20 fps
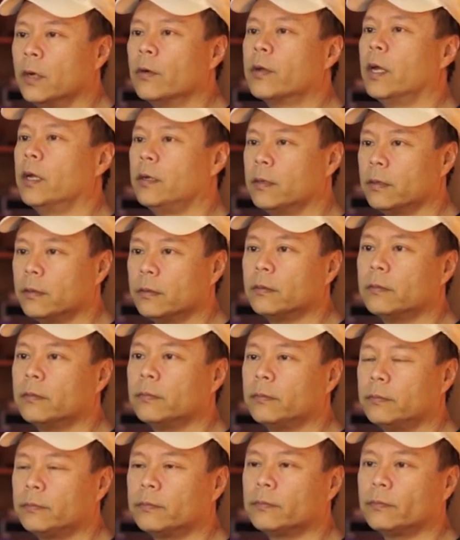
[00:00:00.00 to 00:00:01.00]
Okay. Memorize,
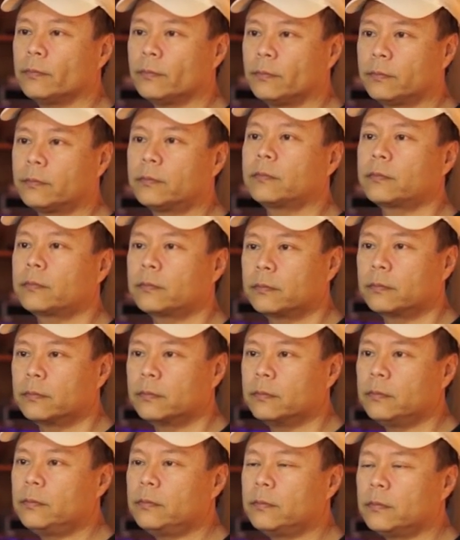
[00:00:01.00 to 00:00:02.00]
practice.
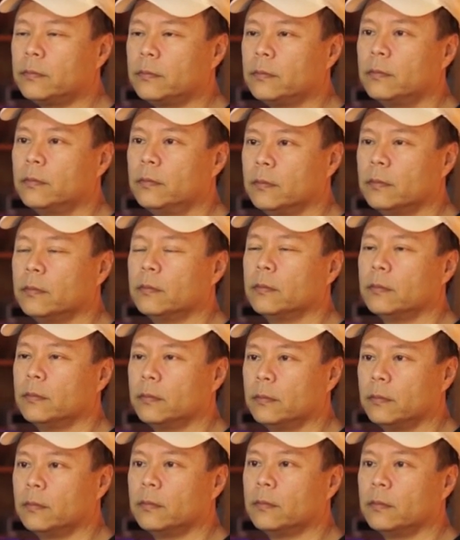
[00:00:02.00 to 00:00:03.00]
Before a photo shoot, I
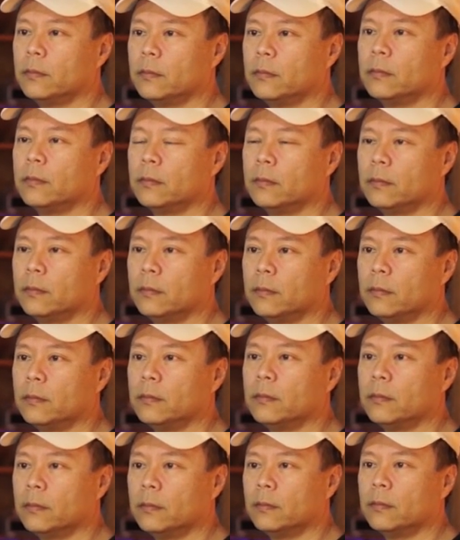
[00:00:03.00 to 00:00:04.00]
always look in the
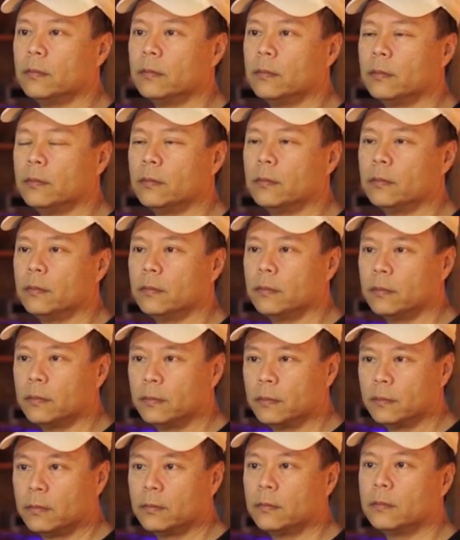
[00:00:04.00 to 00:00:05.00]
mirror with
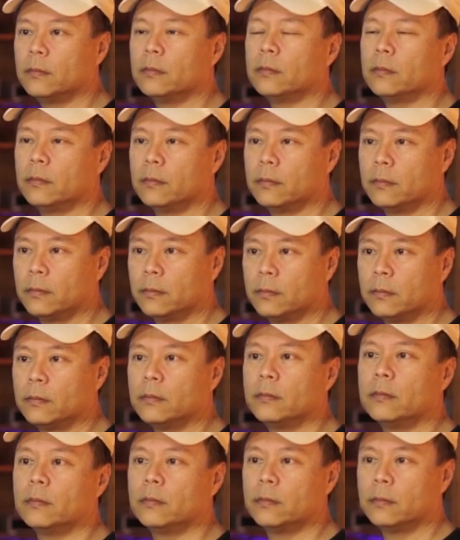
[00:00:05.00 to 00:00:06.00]
Every every
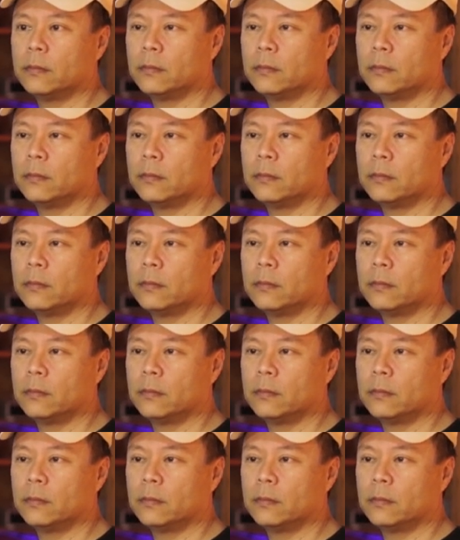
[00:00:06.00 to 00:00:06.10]
shoot I